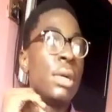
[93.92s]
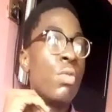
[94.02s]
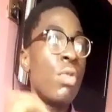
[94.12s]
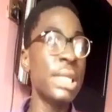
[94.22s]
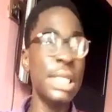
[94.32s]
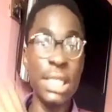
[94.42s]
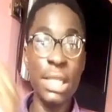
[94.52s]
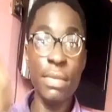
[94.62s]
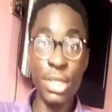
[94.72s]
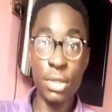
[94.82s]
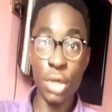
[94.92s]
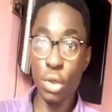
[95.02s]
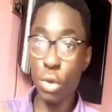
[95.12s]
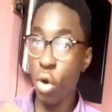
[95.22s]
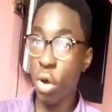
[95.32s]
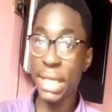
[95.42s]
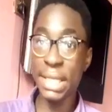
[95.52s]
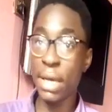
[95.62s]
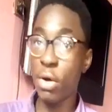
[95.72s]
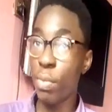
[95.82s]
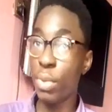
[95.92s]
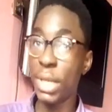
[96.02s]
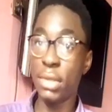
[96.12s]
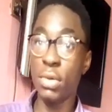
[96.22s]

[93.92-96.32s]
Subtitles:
what is in the mixture, you don't call it a component,